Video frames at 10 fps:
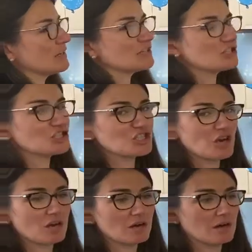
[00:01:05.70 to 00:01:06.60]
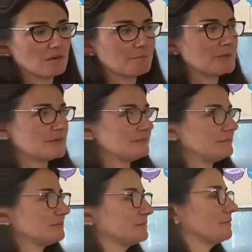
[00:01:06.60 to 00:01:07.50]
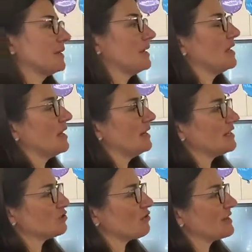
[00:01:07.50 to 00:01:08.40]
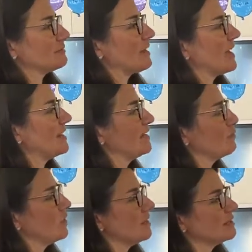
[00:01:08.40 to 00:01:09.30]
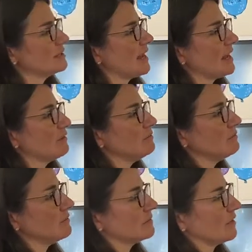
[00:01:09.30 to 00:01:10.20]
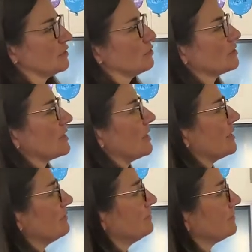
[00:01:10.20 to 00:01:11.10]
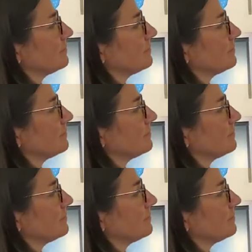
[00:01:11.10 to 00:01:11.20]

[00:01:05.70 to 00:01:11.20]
sharp. Let's try some alien words now. So your turn.